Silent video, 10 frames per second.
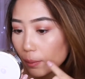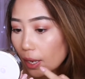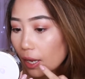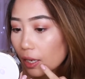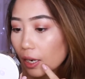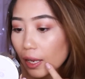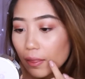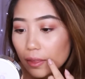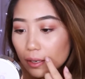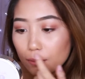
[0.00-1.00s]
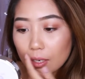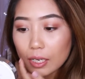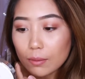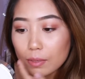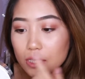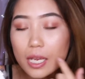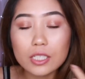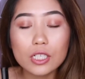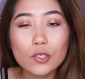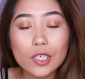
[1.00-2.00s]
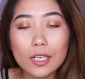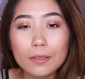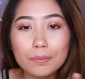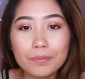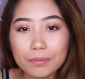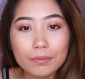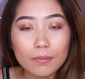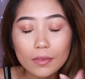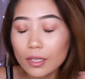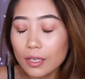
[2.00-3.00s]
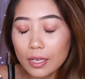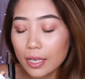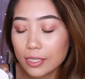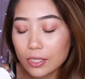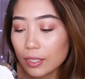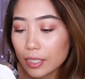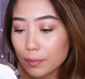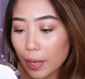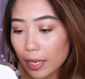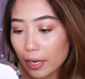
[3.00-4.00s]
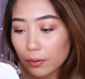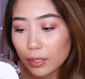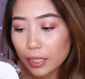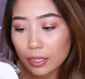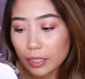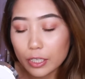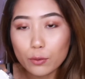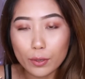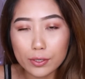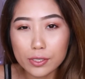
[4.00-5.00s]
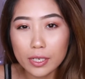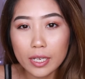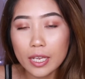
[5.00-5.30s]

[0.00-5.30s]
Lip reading: bad. And my mustache area, it still looks bad. I don't think it looked any worse.